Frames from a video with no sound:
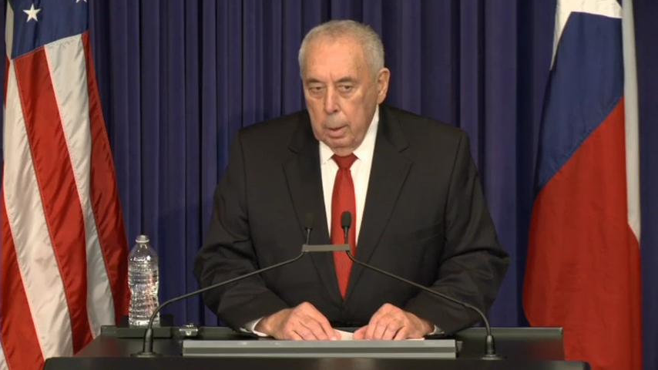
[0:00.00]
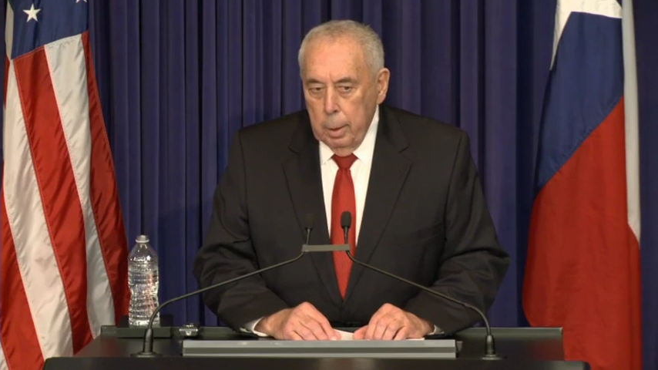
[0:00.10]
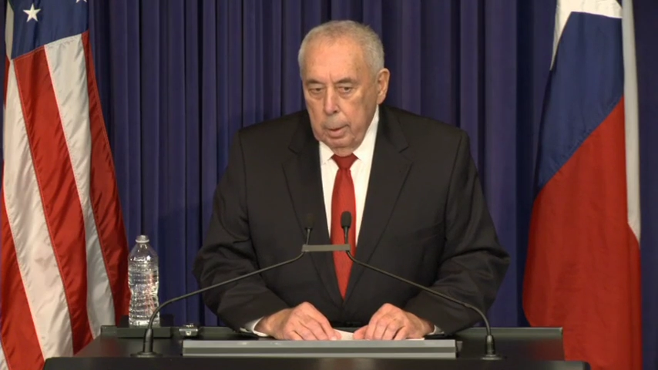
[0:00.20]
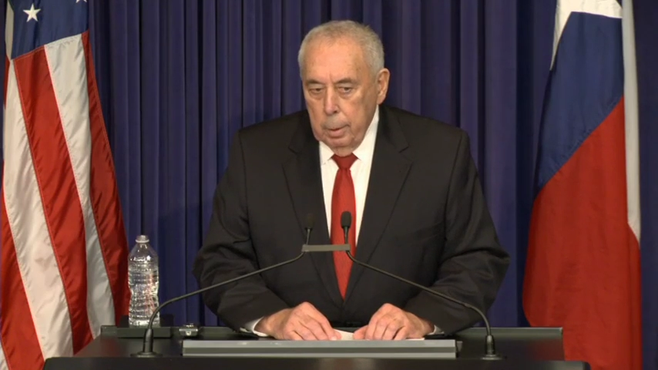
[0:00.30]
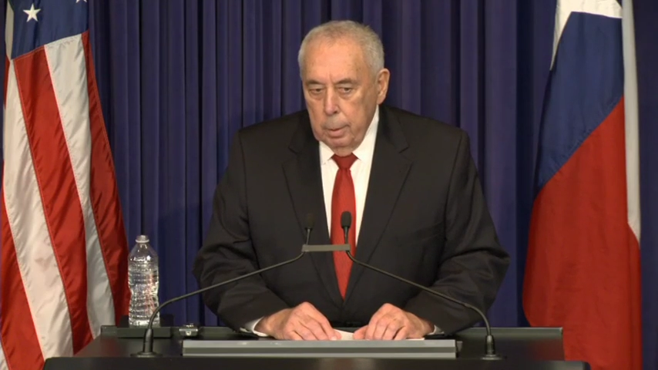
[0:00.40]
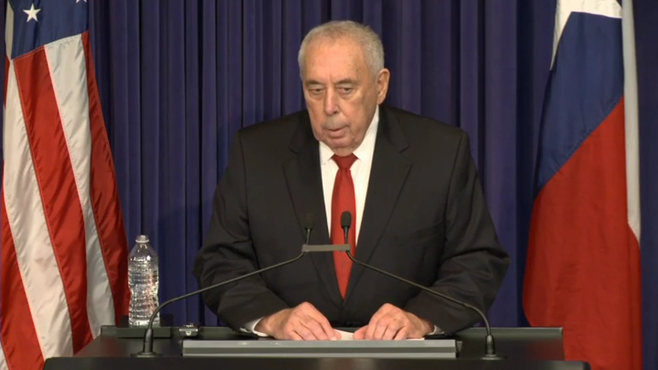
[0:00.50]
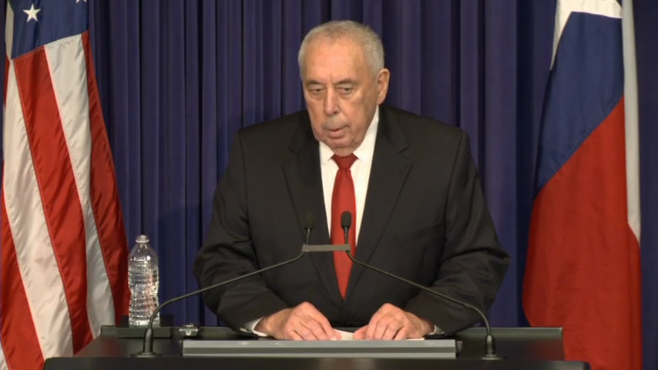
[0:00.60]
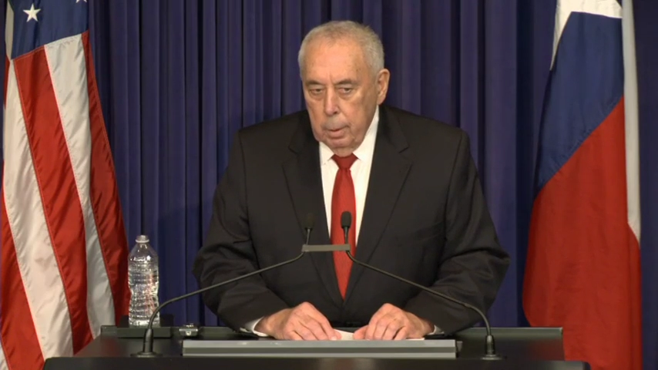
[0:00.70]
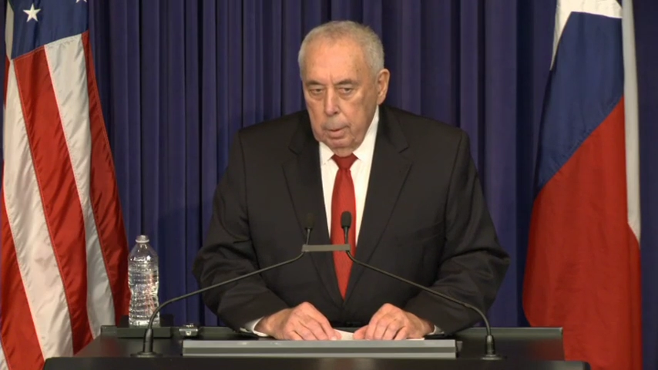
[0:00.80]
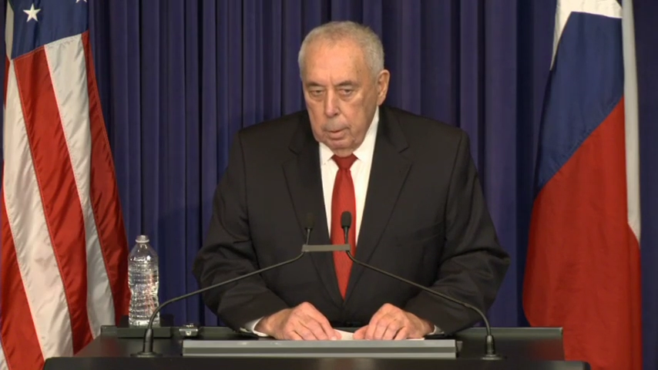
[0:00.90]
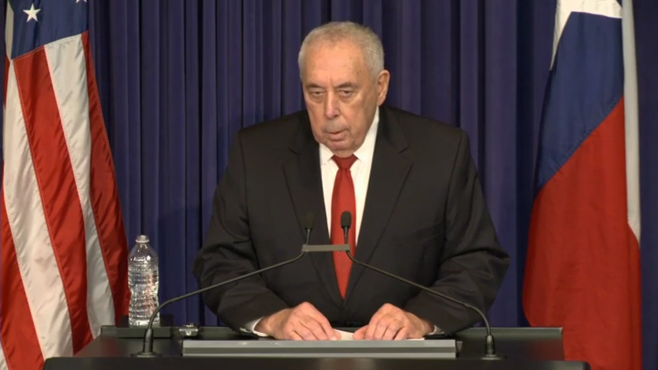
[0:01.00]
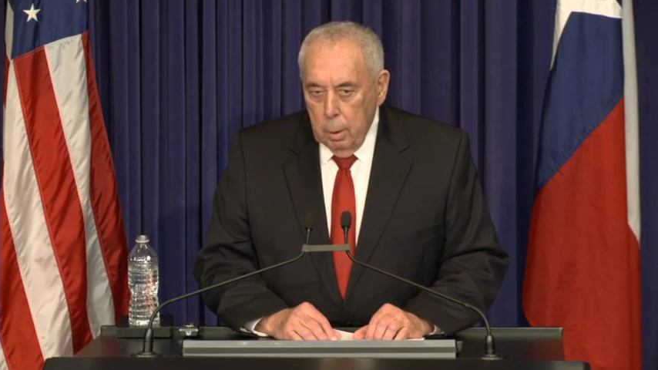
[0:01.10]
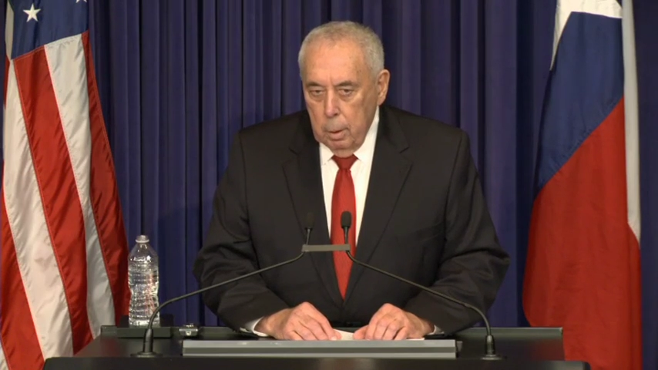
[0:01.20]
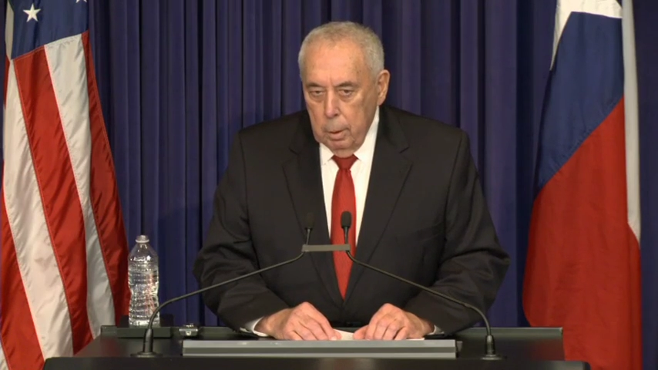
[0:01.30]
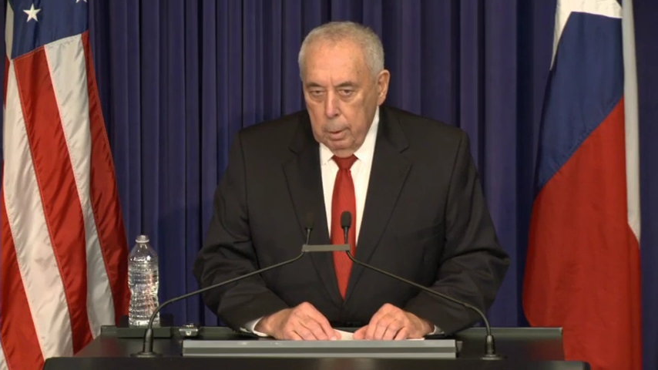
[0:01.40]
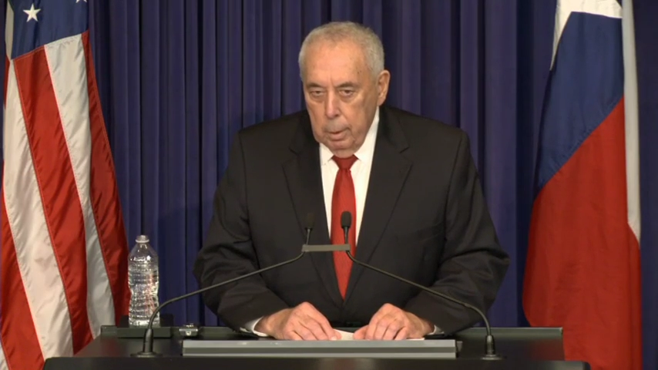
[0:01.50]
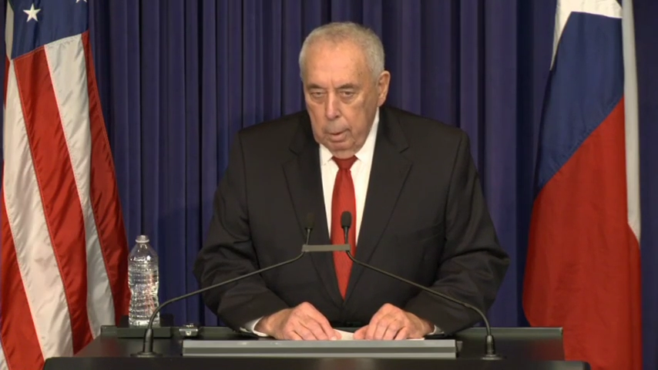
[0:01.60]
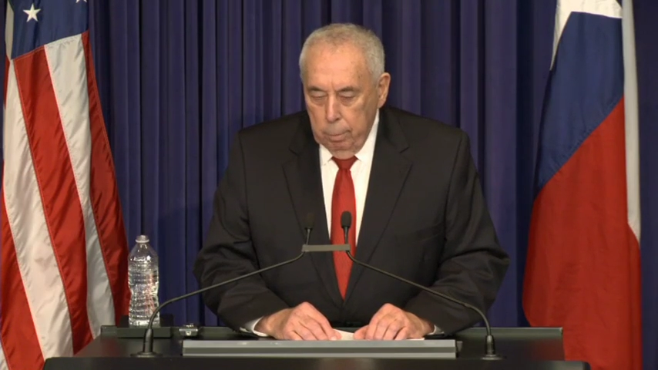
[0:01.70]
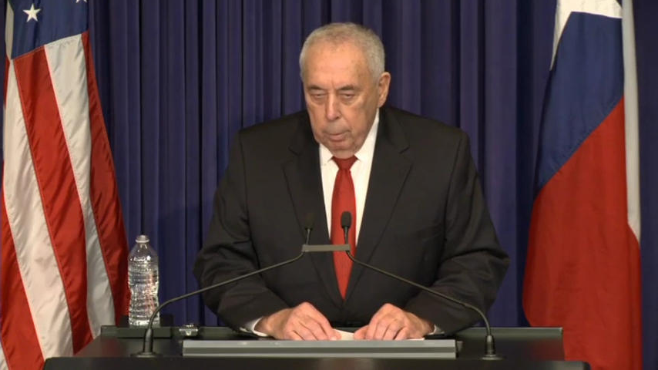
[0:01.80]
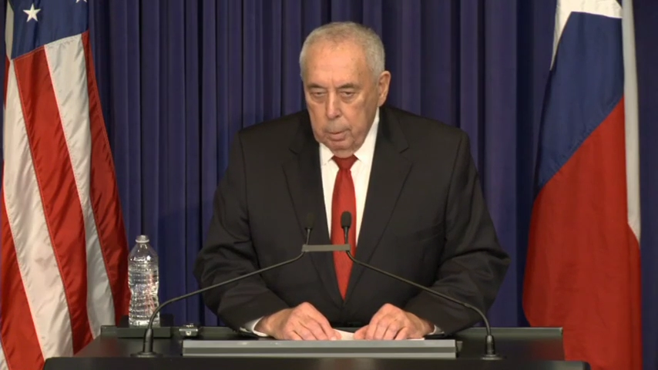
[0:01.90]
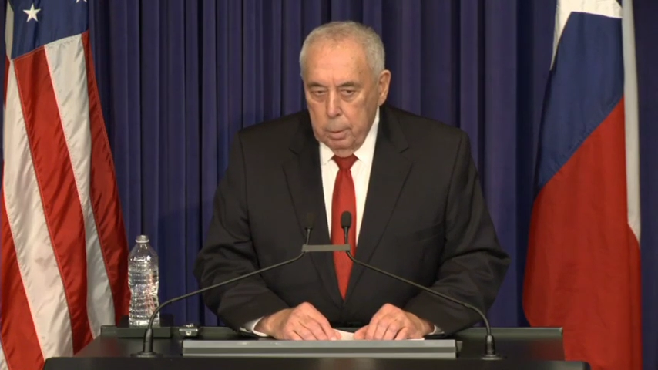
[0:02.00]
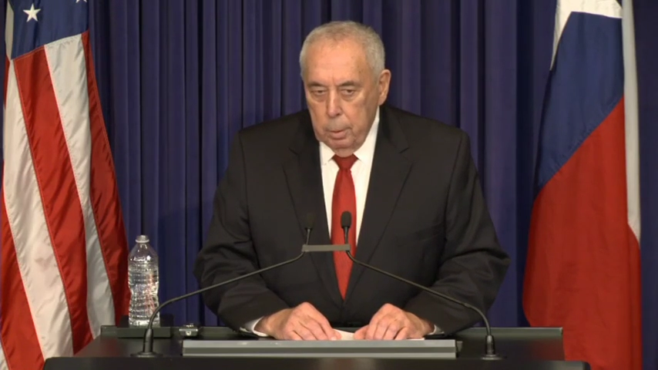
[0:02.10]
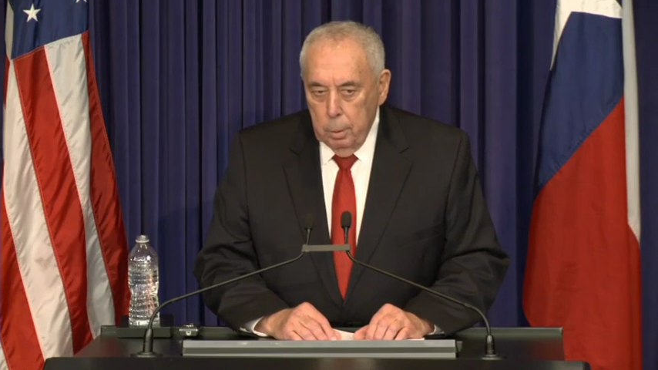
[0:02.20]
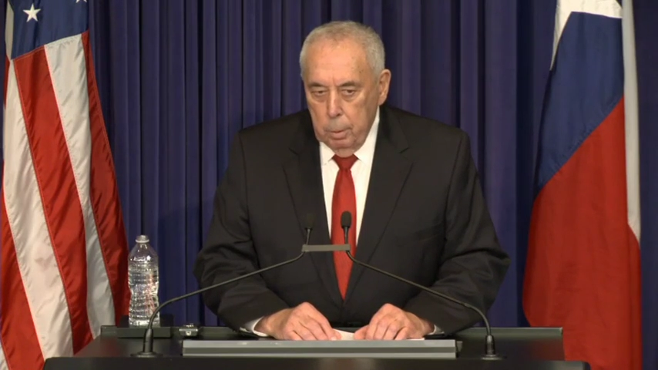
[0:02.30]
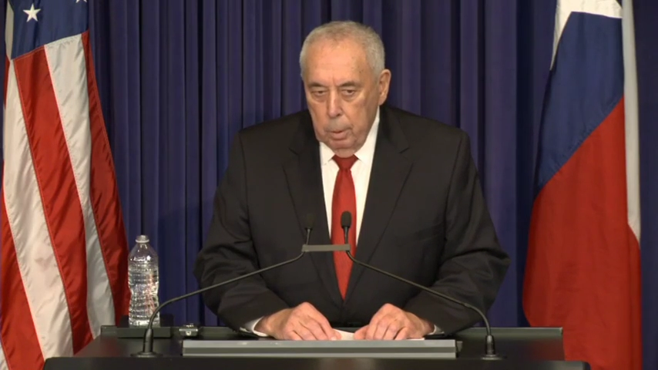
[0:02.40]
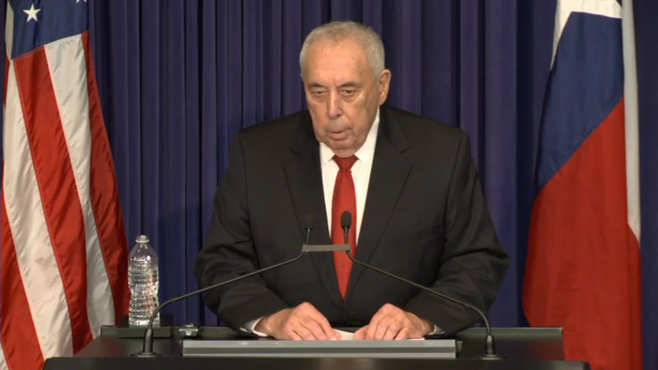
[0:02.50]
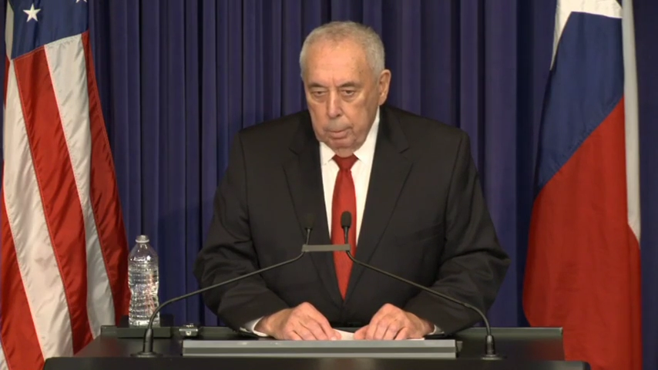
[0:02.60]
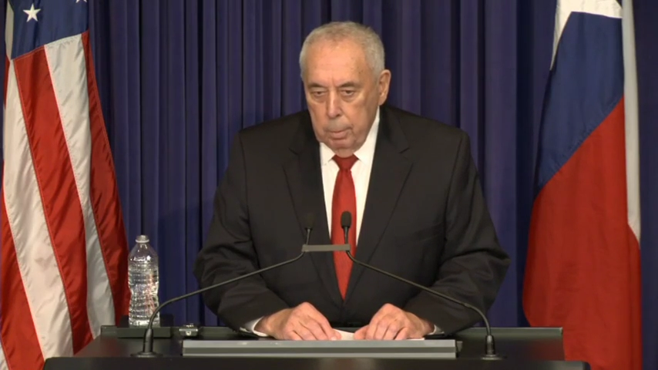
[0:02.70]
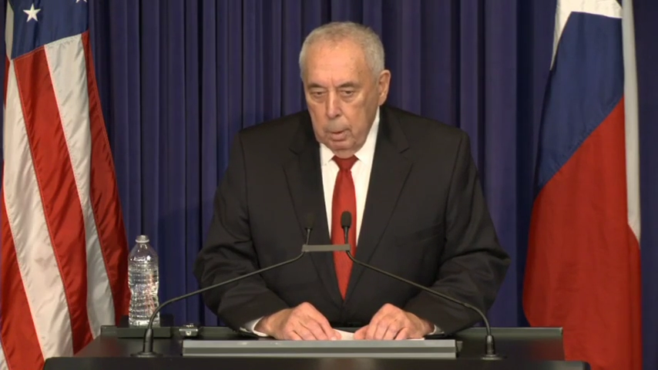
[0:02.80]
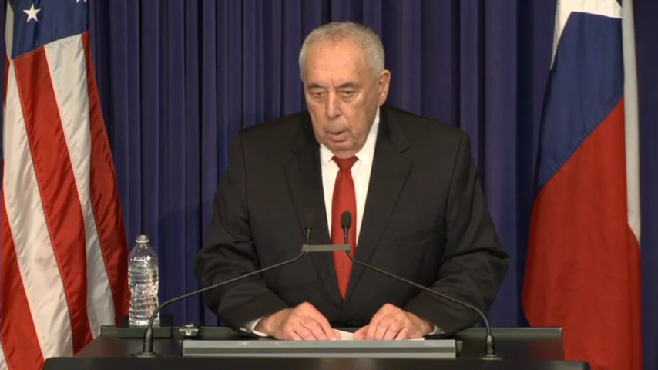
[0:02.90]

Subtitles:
And it started an effort to